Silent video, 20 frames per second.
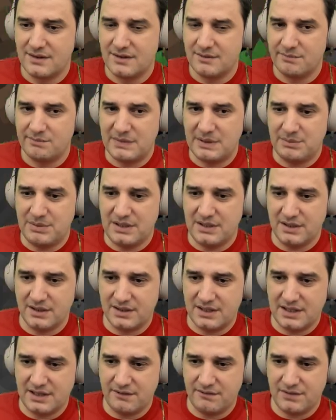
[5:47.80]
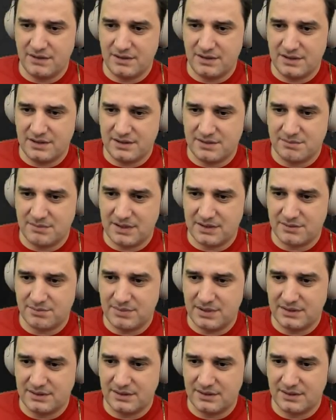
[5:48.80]
Maybe in a cave it's much
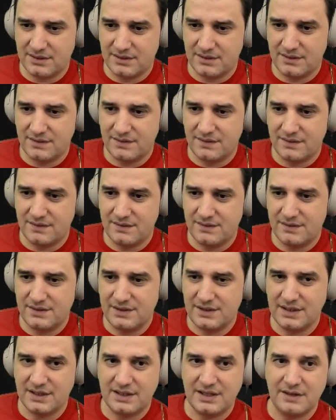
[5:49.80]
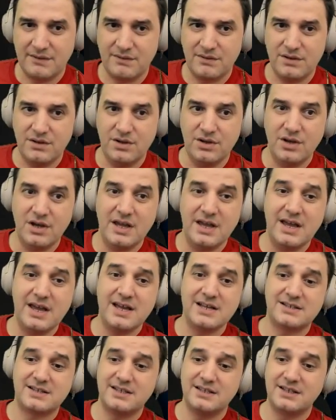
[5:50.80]
better. In a cave.
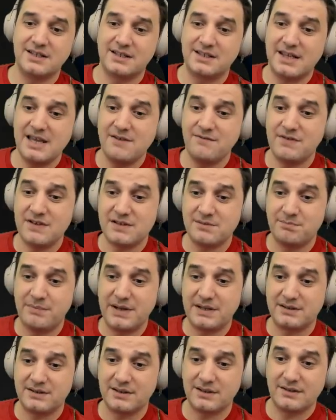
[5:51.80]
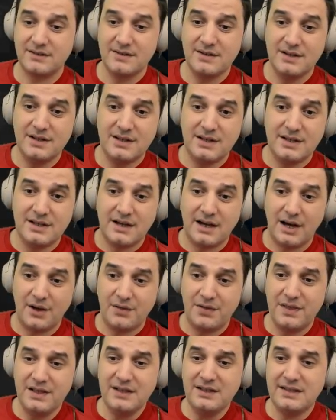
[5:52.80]
Yes, in the cave is better. I
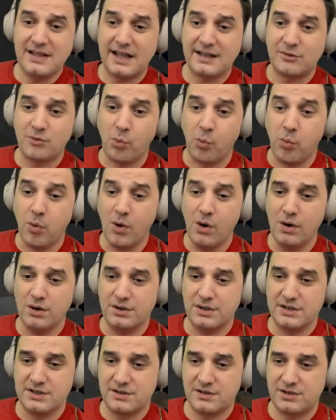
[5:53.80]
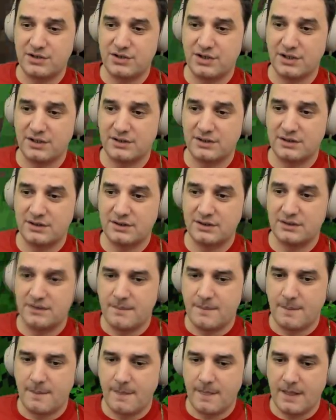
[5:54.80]
think that world is shit.
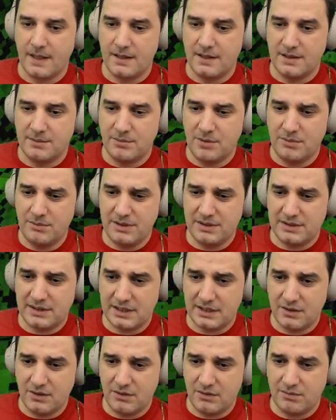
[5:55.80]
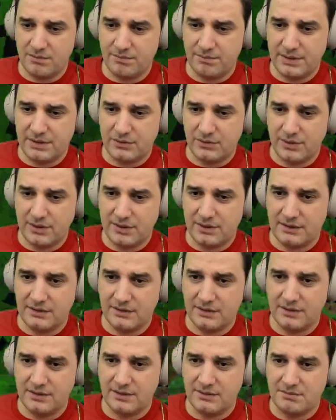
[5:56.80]
The moment I go between
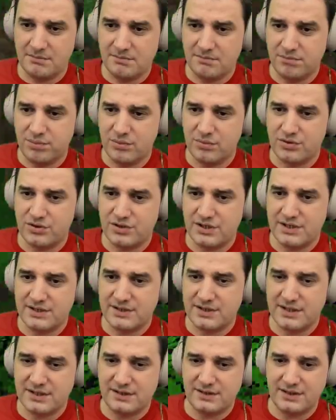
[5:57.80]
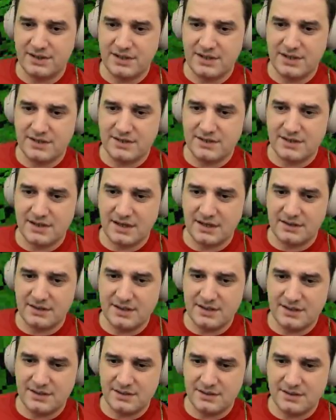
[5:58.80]
bushes and trees like this,